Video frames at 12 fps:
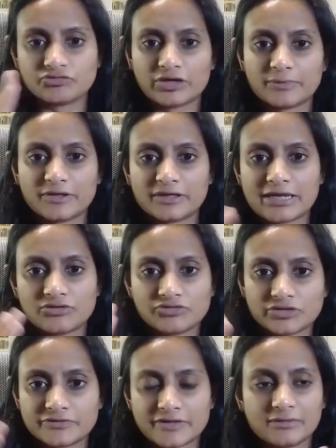framework now
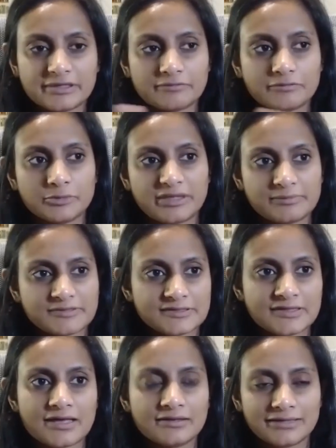for developing roadmaps
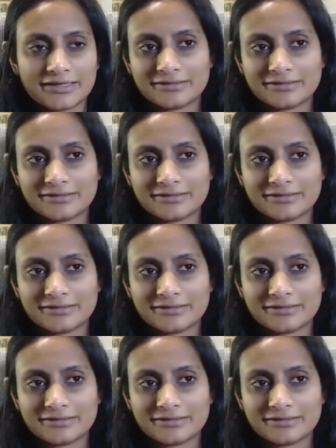that